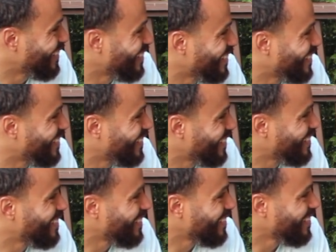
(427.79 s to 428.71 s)

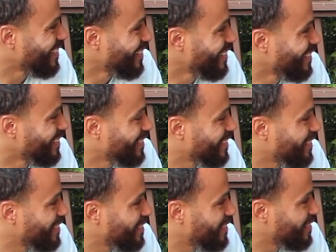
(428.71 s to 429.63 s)

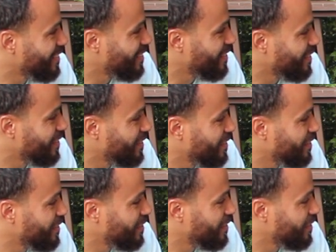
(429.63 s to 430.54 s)

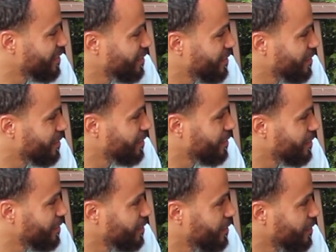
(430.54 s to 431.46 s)

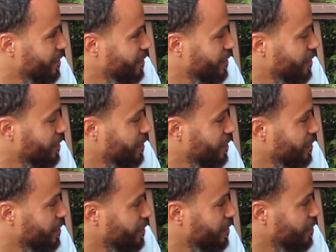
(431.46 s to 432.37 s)

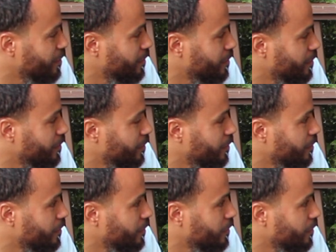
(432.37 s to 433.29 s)

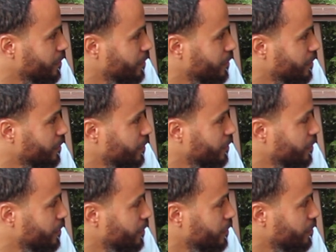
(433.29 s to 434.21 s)

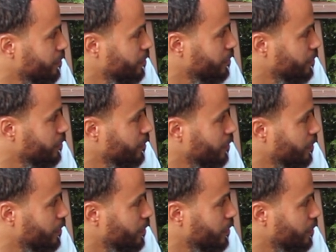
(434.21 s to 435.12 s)
No words are spoken by the person on screen.